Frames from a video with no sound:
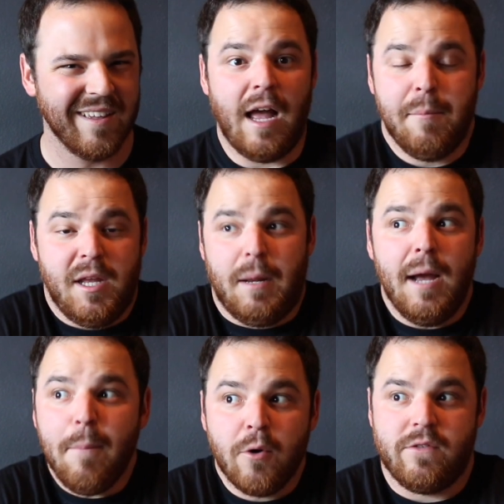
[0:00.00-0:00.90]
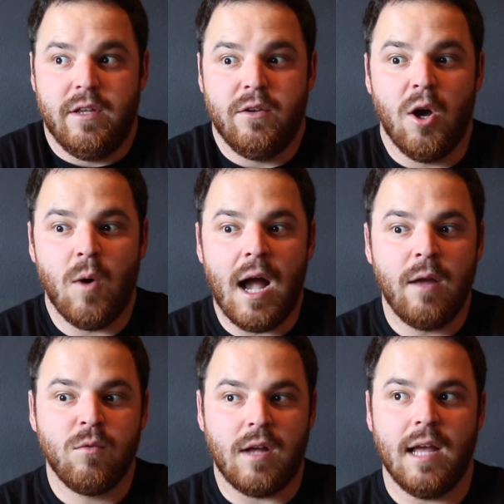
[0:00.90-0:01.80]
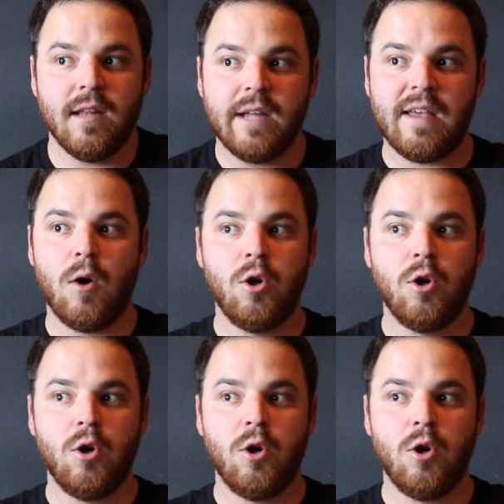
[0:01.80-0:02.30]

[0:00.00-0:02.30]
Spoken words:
I mean, I personally don't. I liked how